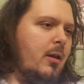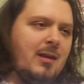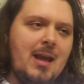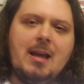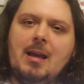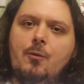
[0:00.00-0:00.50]

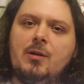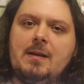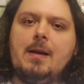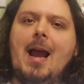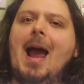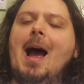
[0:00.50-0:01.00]
thinking was
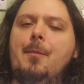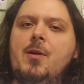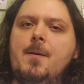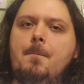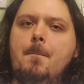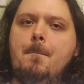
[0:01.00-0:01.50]
going to happen.
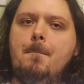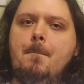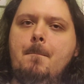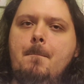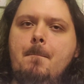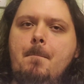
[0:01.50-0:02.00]

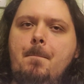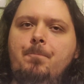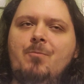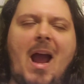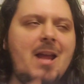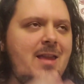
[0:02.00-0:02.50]

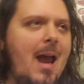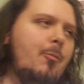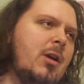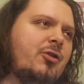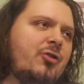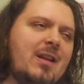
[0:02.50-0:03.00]
And then
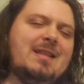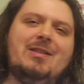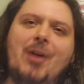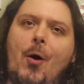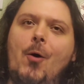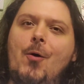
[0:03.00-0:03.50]
we just
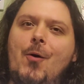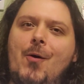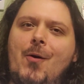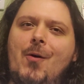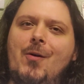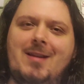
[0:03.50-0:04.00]
don't
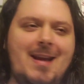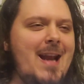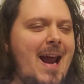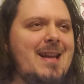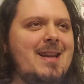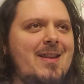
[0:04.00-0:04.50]
get
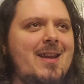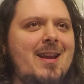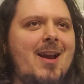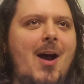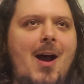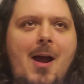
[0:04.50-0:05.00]
anything,
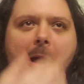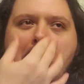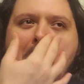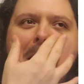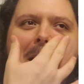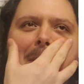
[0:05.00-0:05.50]
huh?
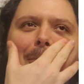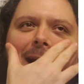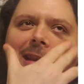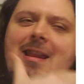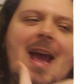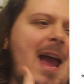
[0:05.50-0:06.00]

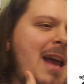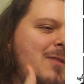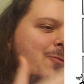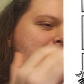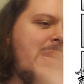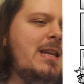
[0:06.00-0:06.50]
But
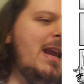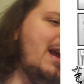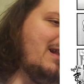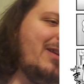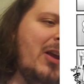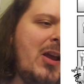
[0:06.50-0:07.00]
then we
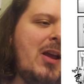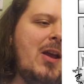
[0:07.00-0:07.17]
get